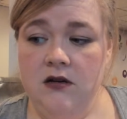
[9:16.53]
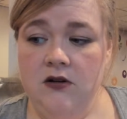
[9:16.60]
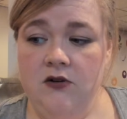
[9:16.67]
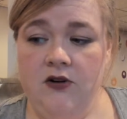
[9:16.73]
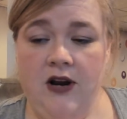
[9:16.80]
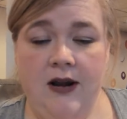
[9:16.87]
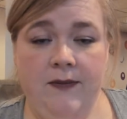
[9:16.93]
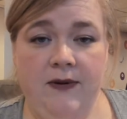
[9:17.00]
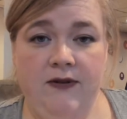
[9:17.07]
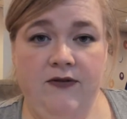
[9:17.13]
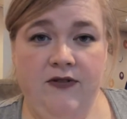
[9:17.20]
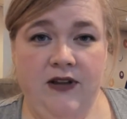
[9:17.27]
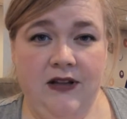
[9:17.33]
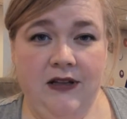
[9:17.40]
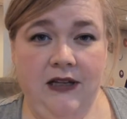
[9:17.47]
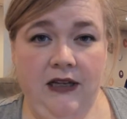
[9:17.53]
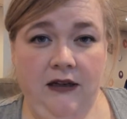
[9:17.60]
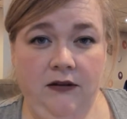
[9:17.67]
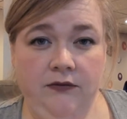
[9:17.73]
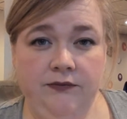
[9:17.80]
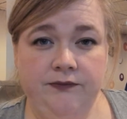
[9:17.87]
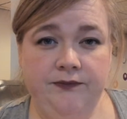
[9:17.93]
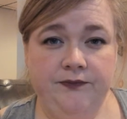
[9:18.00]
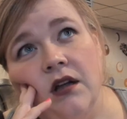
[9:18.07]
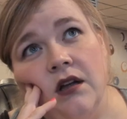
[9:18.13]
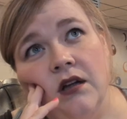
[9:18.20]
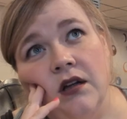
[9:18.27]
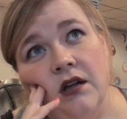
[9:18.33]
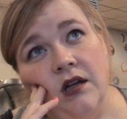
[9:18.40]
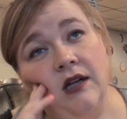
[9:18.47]
crappy feeling.
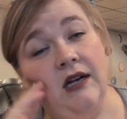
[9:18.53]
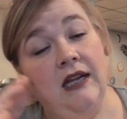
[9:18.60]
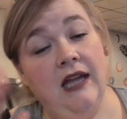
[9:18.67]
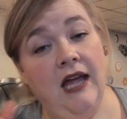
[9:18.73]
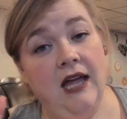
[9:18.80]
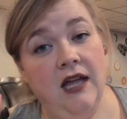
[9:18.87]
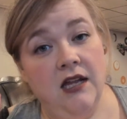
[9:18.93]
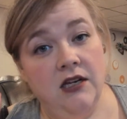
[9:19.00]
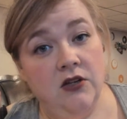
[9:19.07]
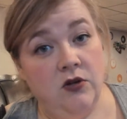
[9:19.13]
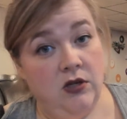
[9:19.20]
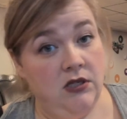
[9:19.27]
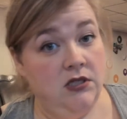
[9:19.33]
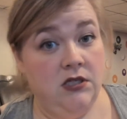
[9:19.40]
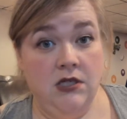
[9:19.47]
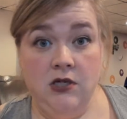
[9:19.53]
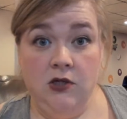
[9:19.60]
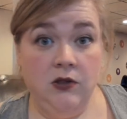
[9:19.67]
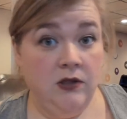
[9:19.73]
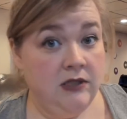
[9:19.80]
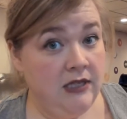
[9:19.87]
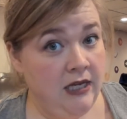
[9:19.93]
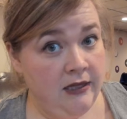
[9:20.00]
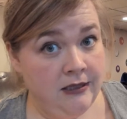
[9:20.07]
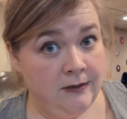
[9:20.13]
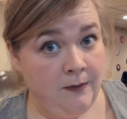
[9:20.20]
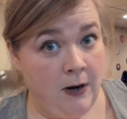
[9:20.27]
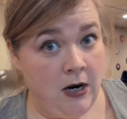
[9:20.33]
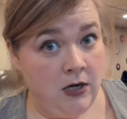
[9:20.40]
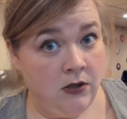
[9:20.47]
And again, you get into your little death
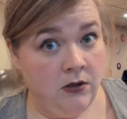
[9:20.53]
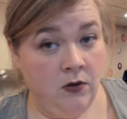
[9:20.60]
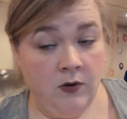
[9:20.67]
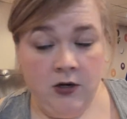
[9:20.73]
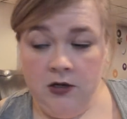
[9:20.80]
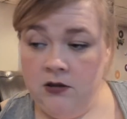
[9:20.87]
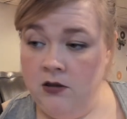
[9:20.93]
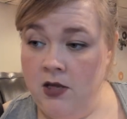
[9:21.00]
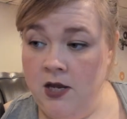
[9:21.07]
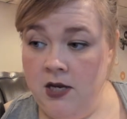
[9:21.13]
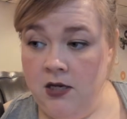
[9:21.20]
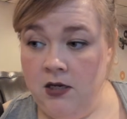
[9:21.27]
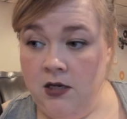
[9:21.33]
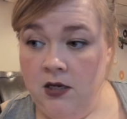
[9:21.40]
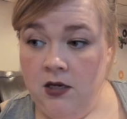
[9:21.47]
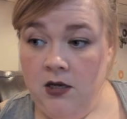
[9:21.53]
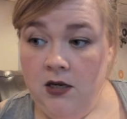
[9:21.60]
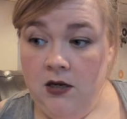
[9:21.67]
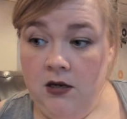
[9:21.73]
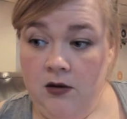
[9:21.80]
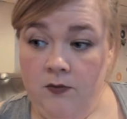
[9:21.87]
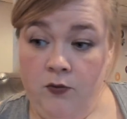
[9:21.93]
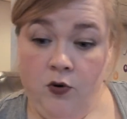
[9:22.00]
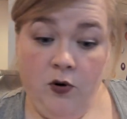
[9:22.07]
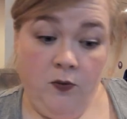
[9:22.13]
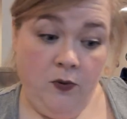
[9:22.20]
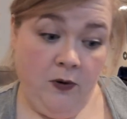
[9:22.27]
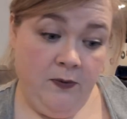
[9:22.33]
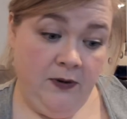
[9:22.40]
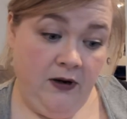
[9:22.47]
spiral where you're like, poor,
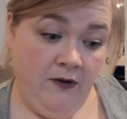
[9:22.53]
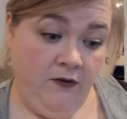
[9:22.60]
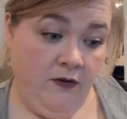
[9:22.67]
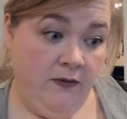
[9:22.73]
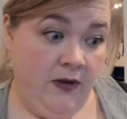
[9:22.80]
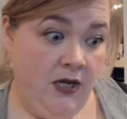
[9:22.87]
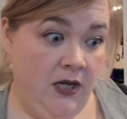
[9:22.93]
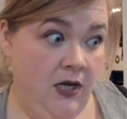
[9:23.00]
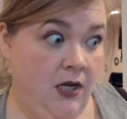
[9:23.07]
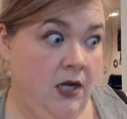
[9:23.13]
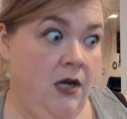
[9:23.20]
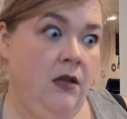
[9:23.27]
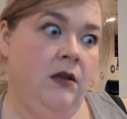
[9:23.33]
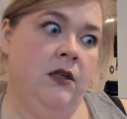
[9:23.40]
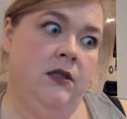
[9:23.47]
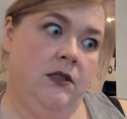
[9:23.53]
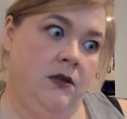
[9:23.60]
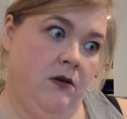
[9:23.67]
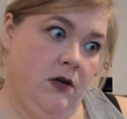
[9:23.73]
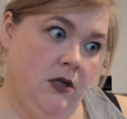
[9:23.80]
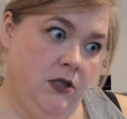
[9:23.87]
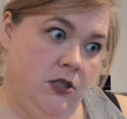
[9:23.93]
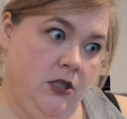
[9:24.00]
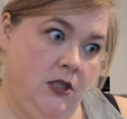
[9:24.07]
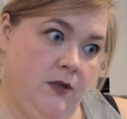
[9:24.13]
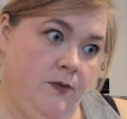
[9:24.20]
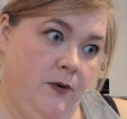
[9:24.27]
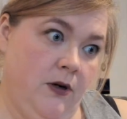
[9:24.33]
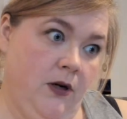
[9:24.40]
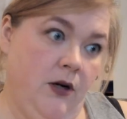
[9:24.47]
poor, pitiful me, let's go get a
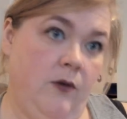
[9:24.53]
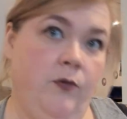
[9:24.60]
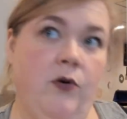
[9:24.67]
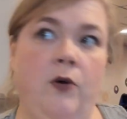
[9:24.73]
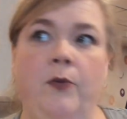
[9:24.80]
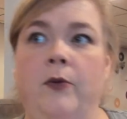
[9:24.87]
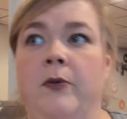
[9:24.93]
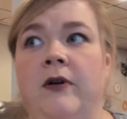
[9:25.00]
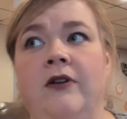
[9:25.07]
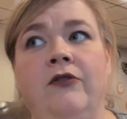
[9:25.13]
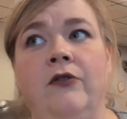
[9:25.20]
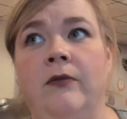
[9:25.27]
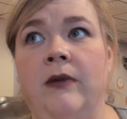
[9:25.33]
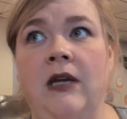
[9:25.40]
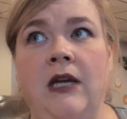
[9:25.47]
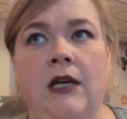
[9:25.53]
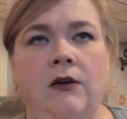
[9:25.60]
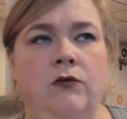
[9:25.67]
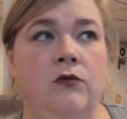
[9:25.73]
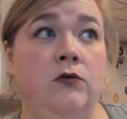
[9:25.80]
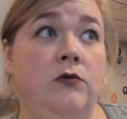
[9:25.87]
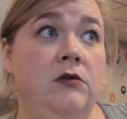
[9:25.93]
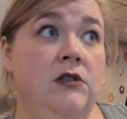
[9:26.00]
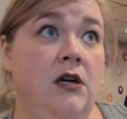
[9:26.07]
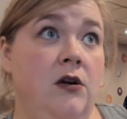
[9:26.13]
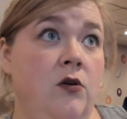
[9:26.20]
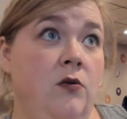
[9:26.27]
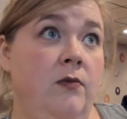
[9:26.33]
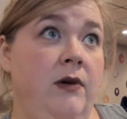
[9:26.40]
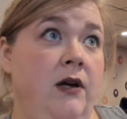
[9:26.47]
cheeseburger. Poor, poor, pitiful me, ooh,
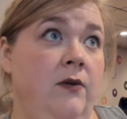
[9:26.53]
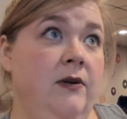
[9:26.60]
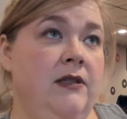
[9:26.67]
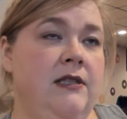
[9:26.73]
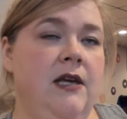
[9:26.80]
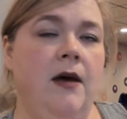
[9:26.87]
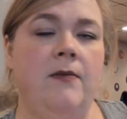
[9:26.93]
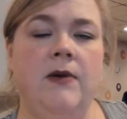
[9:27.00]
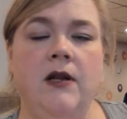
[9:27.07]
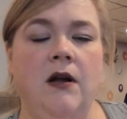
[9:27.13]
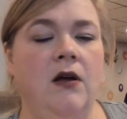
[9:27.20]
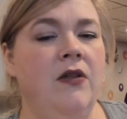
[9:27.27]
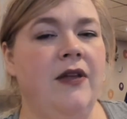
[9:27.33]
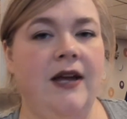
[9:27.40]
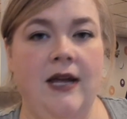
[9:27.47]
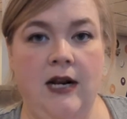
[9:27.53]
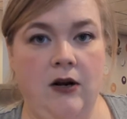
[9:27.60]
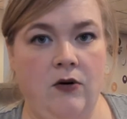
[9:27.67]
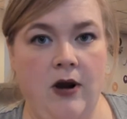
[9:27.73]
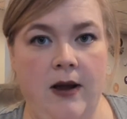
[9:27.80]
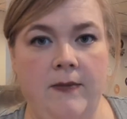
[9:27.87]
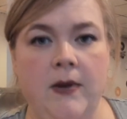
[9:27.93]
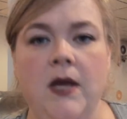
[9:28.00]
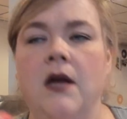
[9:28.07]
Taco Bell, what's up? All that kind of crap.